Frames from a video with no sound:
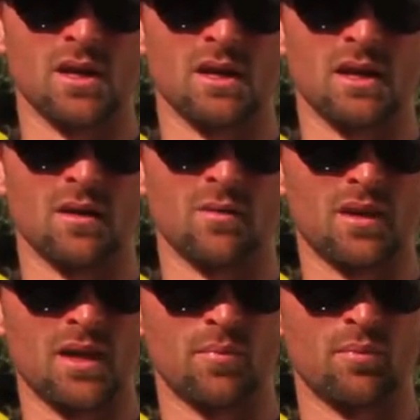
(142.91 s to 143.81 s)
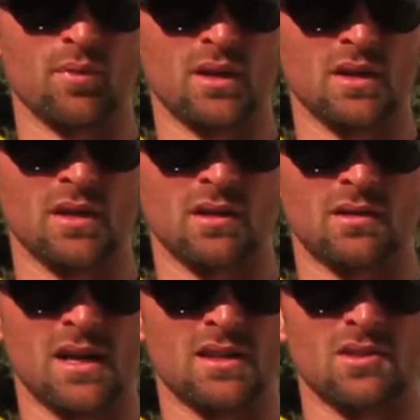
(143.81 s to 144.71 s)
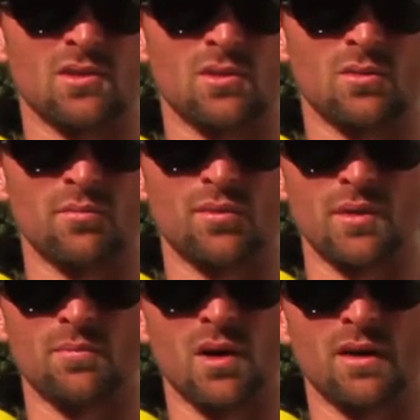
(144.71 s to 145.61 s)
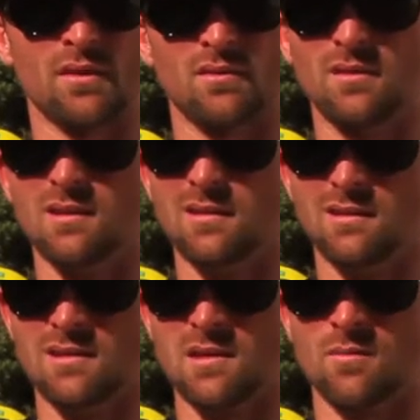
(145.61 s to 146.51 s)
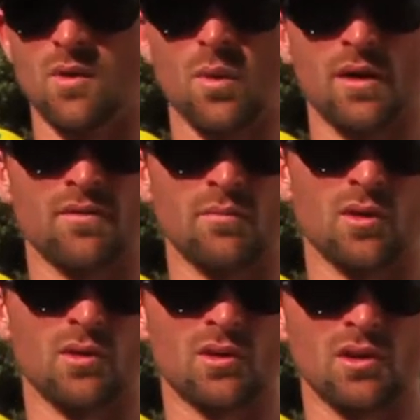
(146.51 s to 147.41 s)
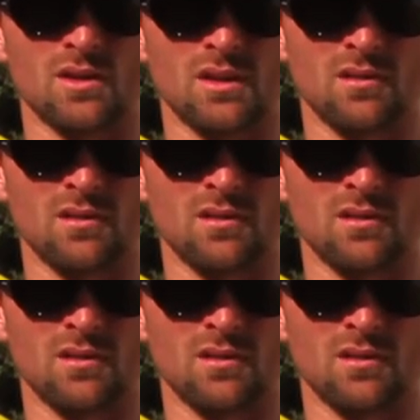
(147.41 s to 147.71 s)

I keep pretty tight circle and pretty private, away from motocross.